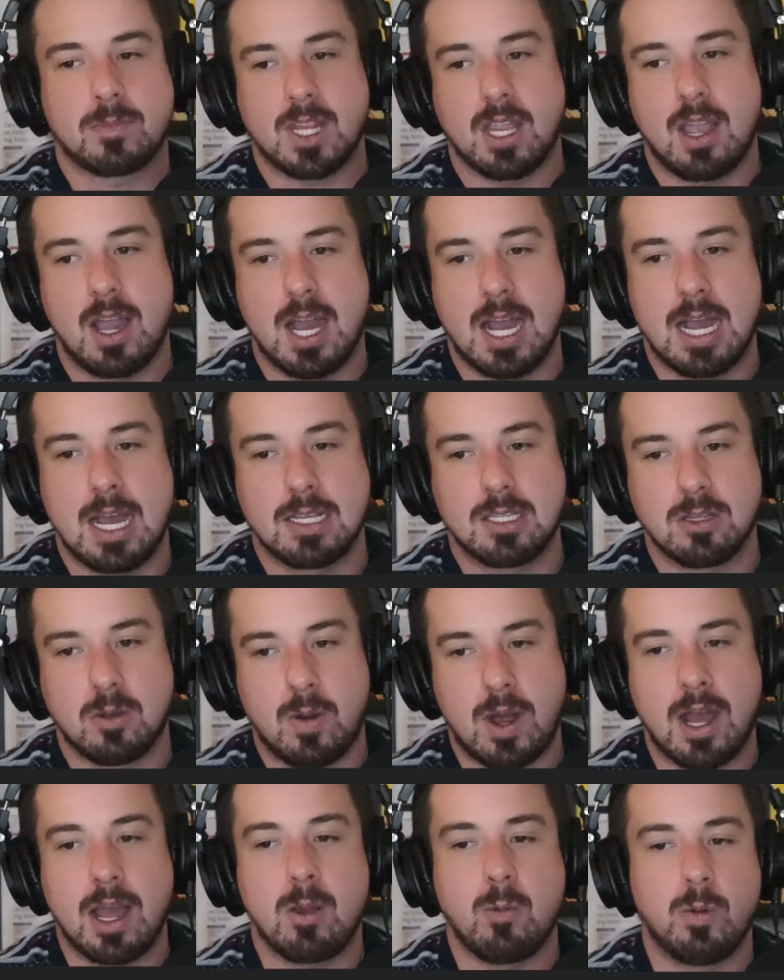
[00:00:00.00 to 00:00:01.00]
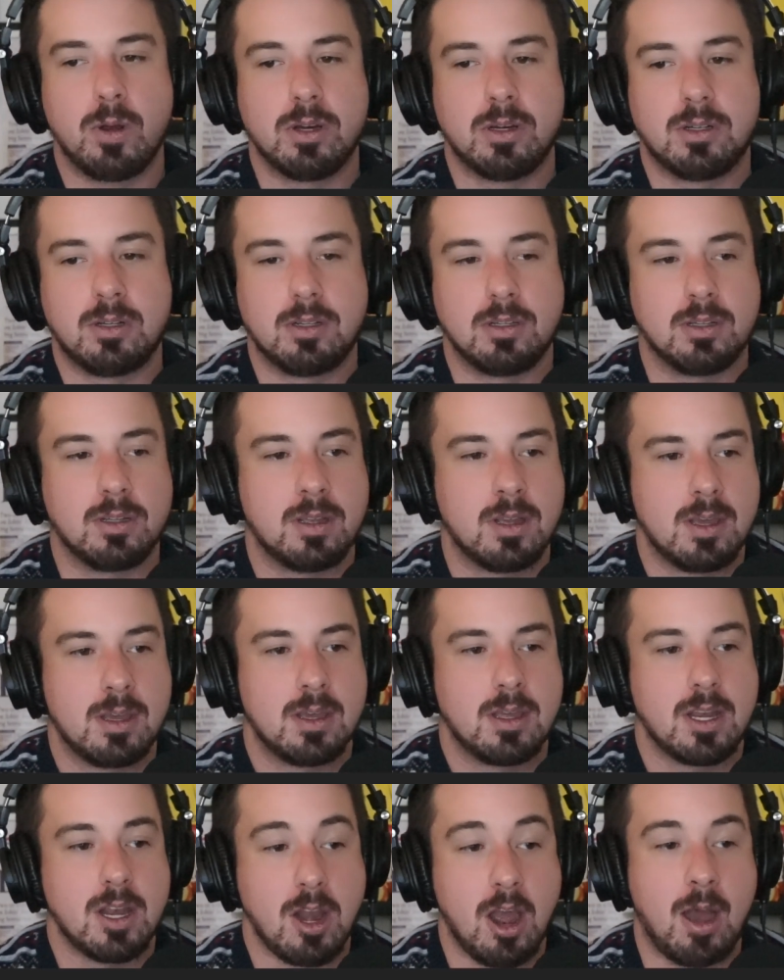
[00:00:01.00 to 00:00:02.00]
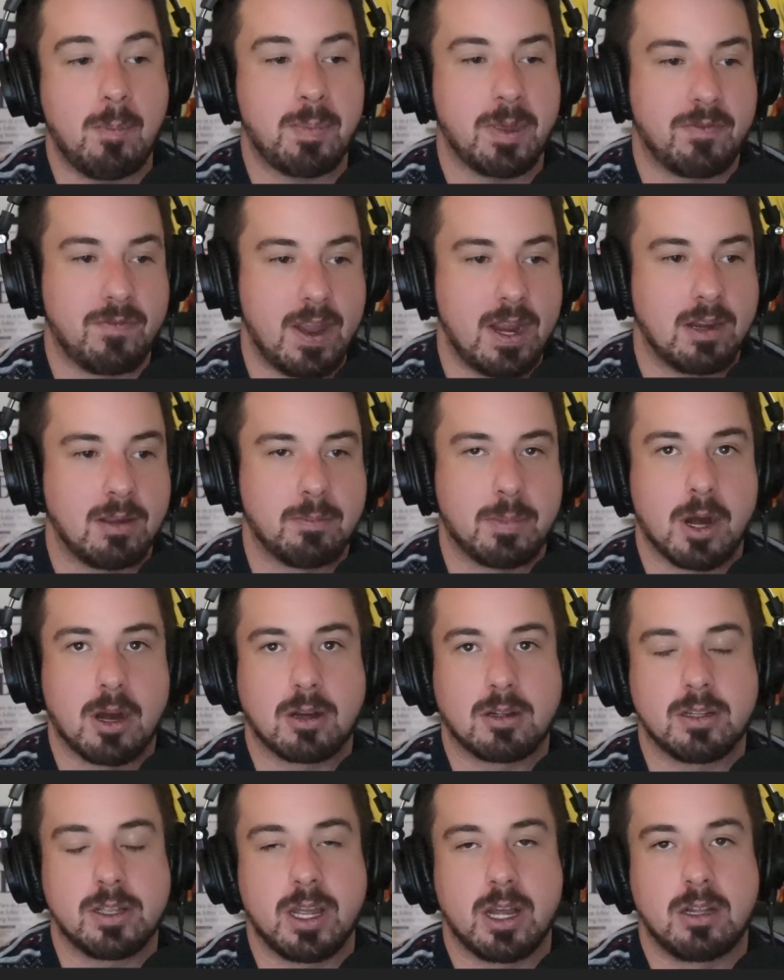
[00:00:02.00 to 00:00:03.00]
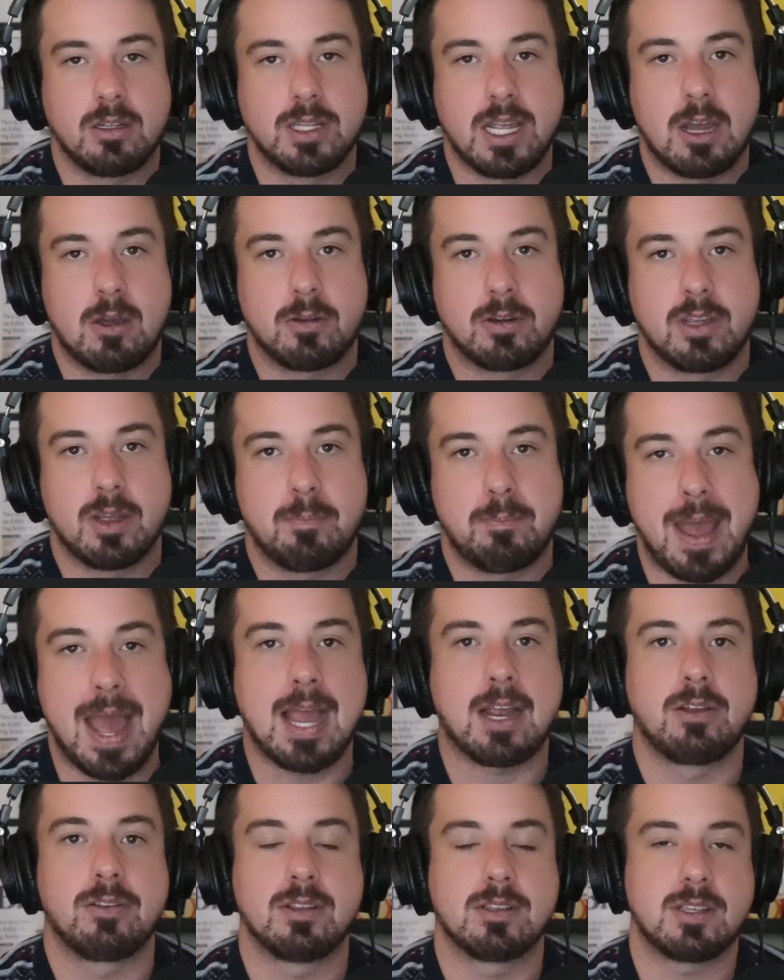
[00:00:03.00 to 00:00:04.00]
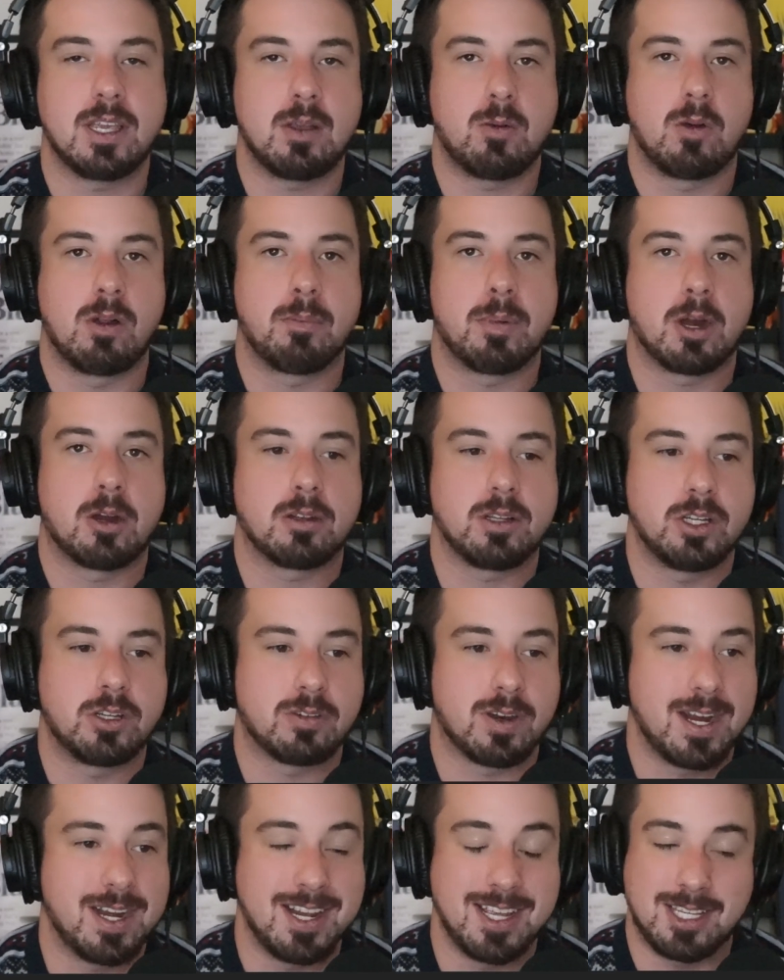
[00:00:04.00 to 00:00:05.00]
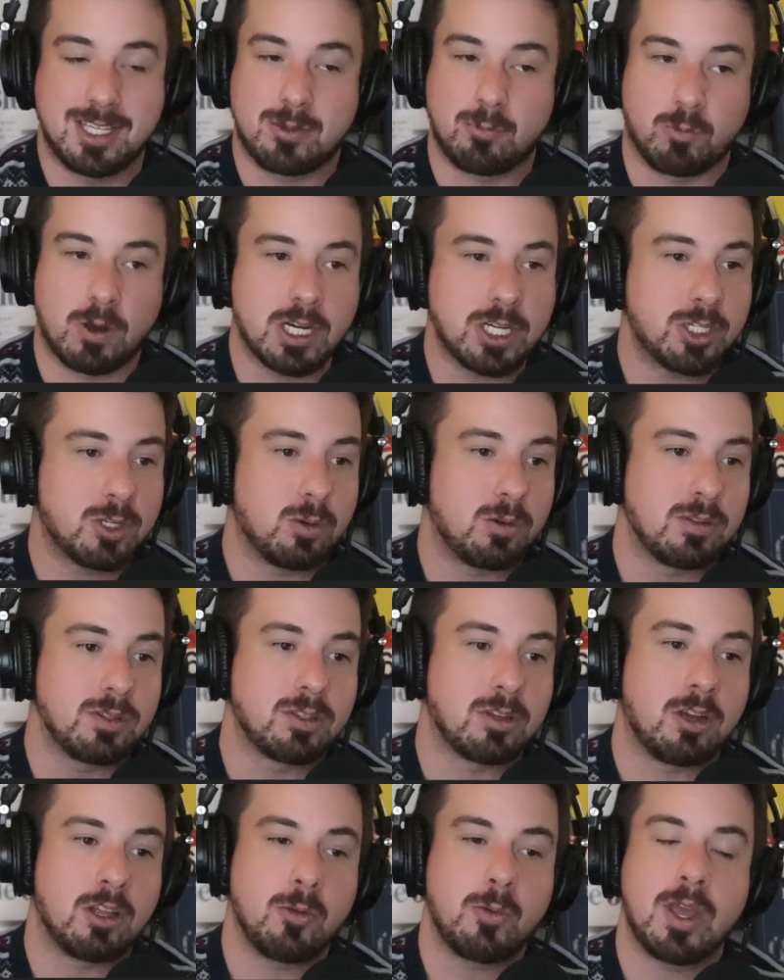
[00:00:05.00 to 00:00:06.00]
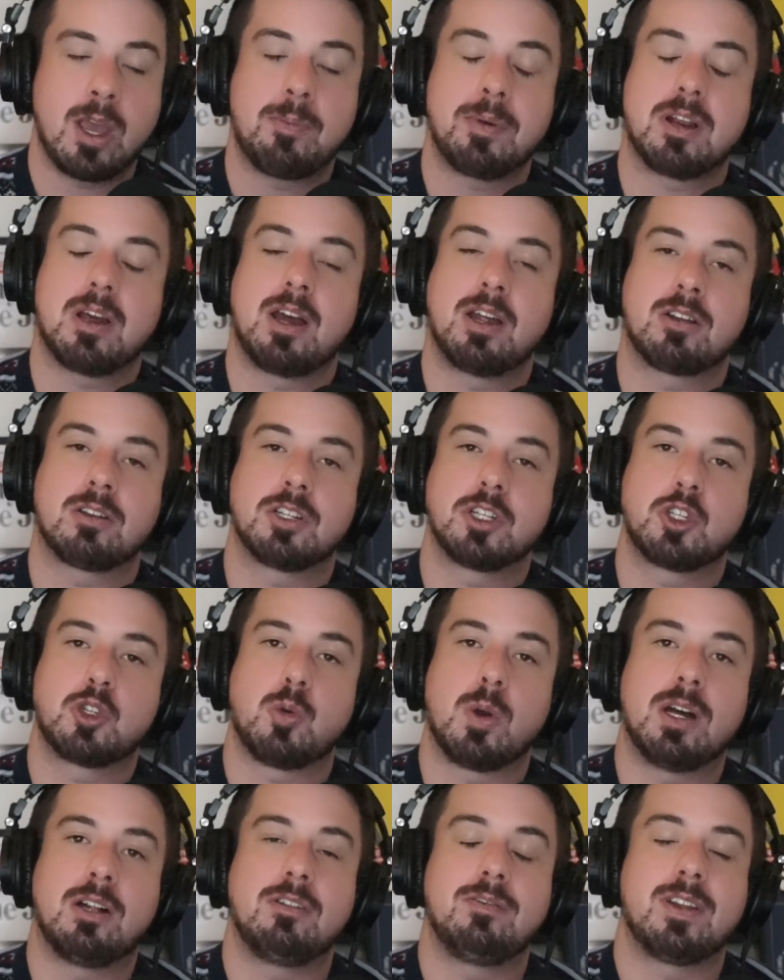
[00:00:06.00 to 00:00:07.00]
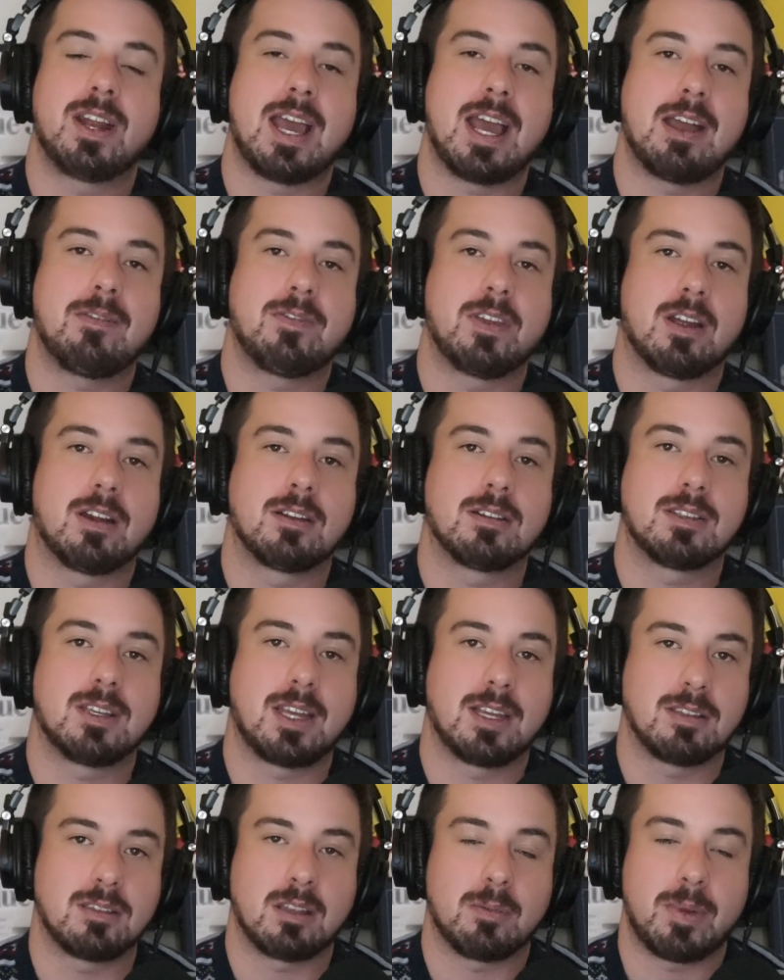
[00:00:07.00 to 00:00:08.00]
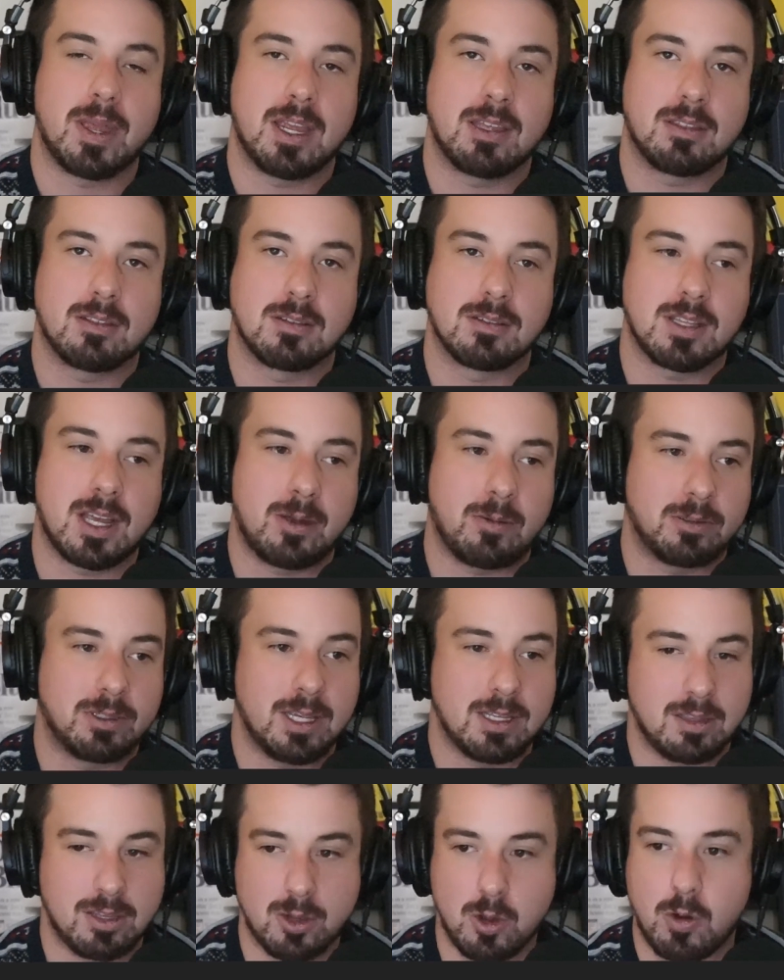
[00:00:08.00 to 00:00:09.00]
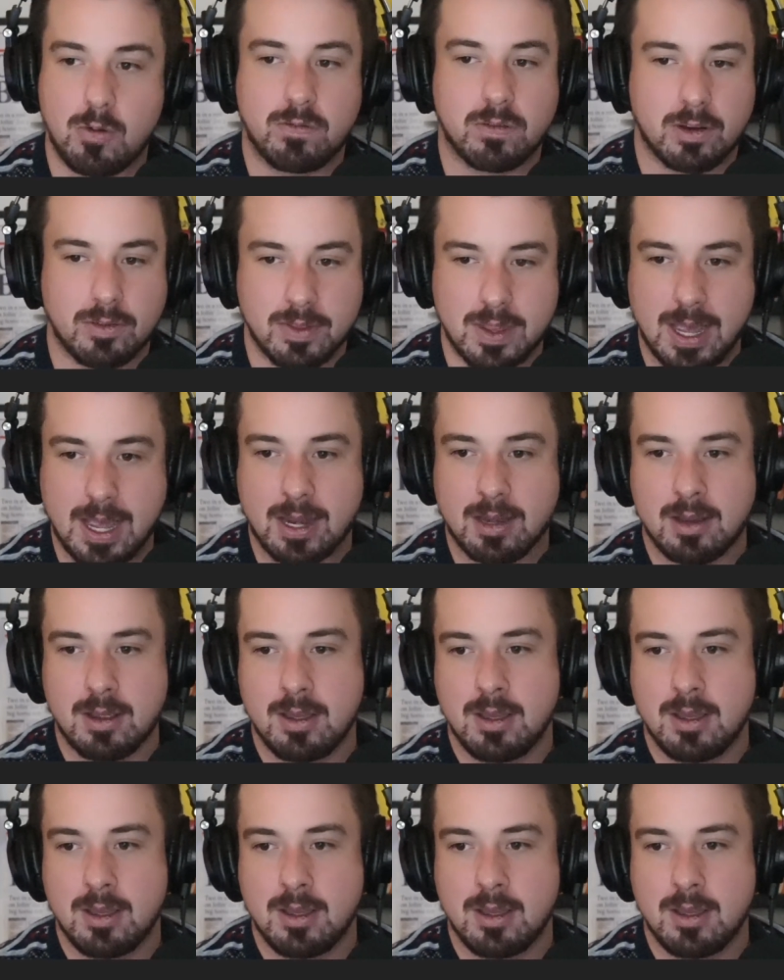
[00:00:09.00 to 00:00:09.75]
So I will not be fading Barkley. I'll now get back on the Saquon Barkley train. His rush total's all the way up at 112.5 yards against the Panthers. I will take the over on that,